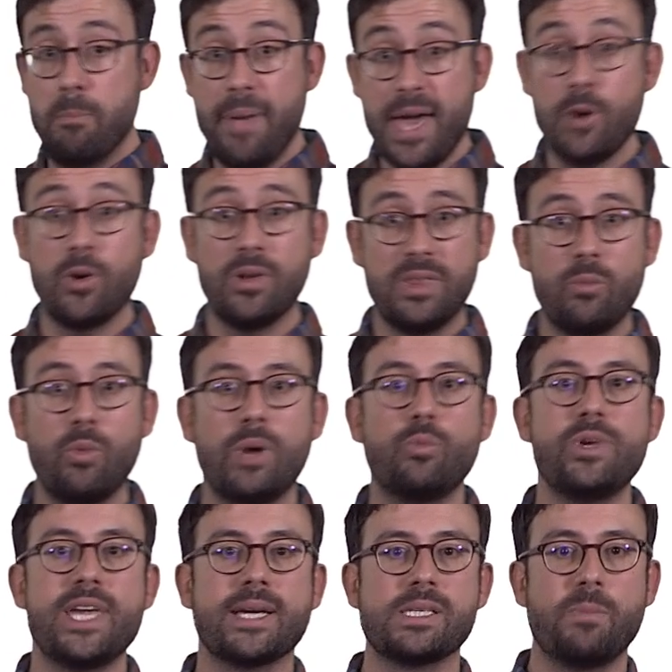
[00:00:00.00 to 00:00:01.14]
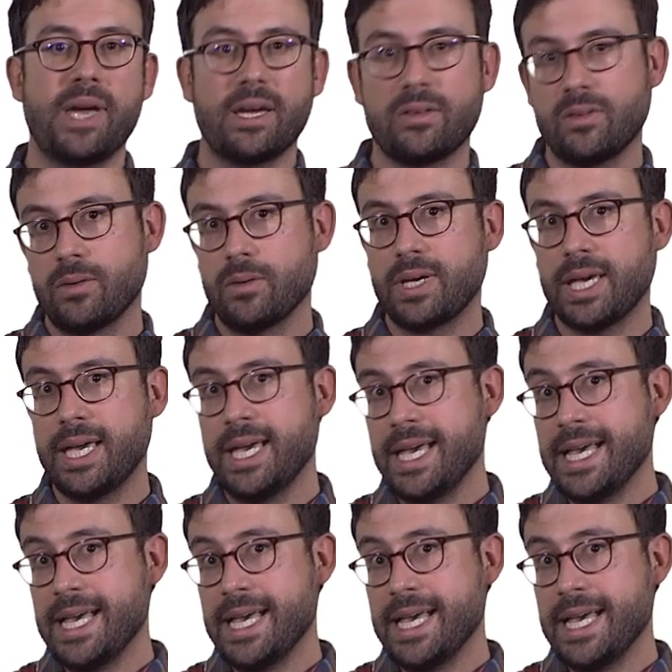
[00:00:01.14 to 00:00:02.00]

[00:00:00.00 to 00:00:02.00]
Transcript: better than what we expect. Okay.